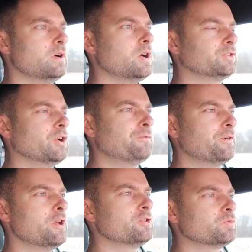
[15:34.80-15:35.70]
Also,
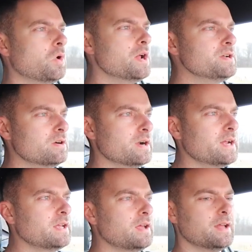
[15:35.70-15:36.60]
for those
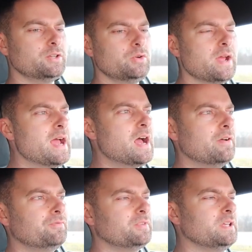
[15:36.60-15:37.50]
wondering, I do
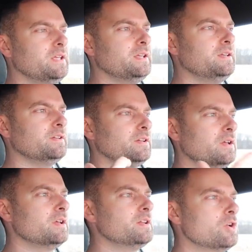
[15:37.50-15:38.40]
have the
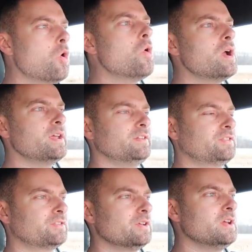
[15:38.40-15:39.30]

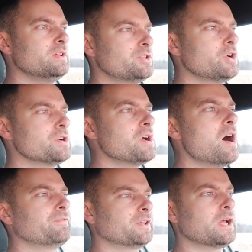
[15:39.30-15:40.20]
noise turned
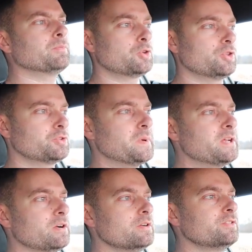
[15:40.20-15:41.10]
off that comes through the
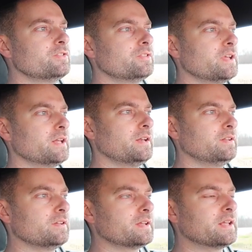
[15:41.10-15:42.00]
speakers that
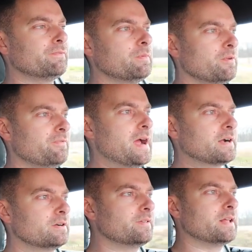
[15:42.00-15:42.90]
is like that from the factory.